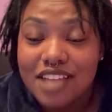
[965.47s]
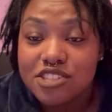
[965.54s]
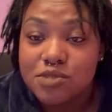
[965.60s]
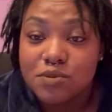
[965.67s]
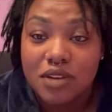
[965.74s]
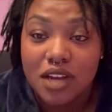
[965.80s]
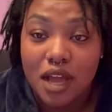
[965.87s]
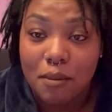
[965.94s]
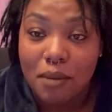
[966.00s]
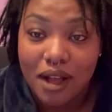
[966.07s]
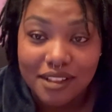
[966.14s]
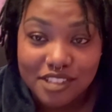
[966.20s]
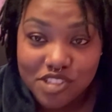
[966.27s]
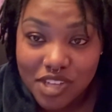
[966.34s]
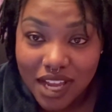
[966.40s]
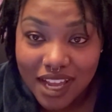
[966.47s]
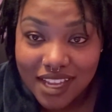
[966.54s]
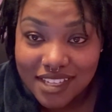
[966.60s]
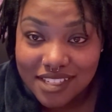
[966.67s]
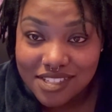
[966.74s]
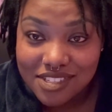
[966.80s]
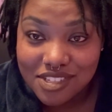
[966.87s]
just want to
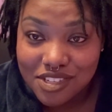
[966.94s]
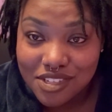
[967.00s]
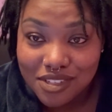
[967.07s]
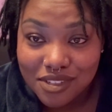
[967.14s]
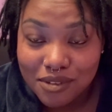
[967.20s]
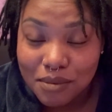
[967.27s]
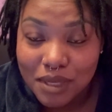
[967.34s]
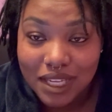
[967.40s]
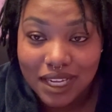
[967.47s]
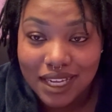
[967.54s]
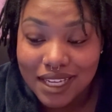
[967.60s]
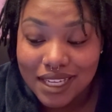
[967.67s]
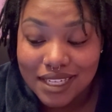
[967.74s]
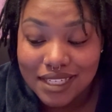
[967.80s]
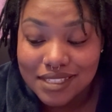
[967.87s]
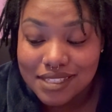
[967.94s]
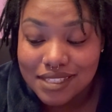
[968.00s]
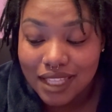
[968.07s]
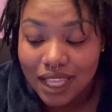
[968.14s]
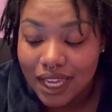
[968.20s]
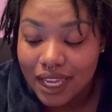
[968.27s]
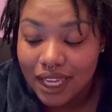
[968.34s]
apologize to you because,
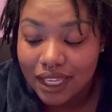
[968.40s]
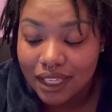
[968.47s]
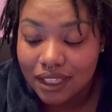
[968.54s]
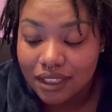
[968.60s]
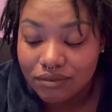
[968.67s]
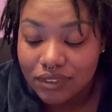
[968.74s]
like,